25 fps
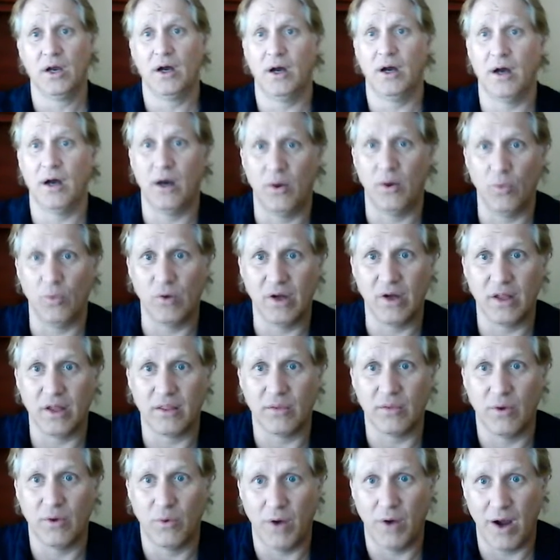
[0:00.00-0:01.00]

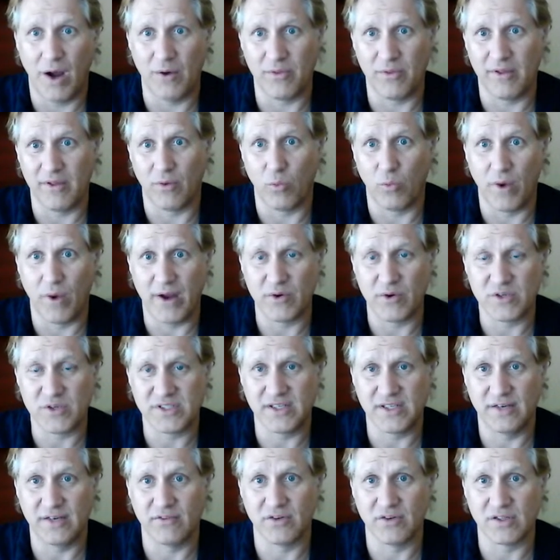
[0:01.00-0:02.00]
with how their wide
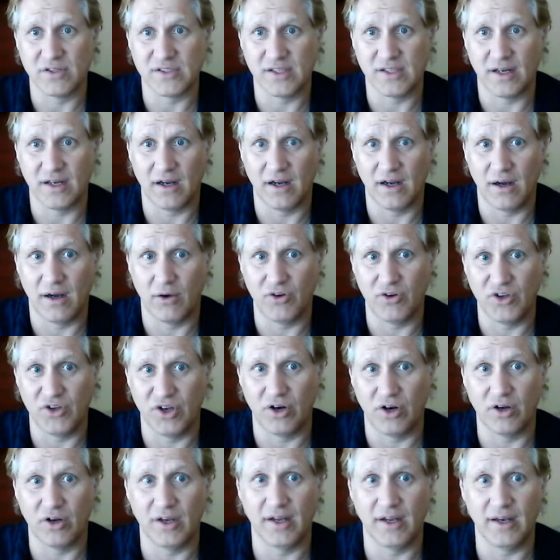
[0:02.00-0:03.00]
receivers, how
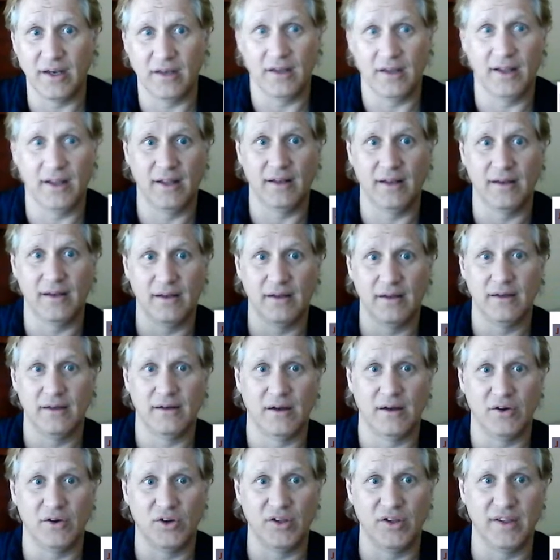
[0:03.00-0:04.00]
young and
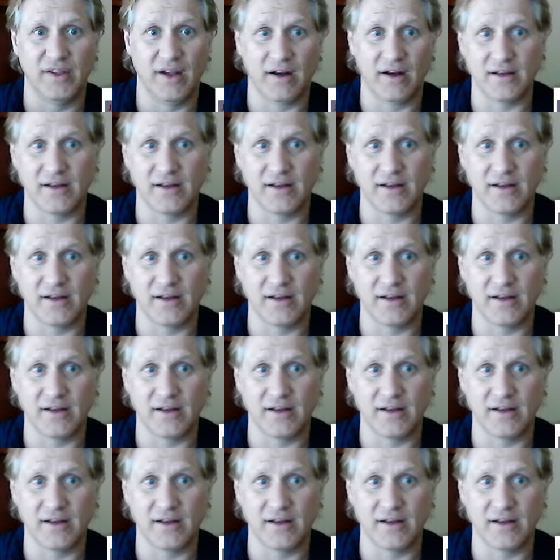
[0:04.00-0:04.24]
how good they are.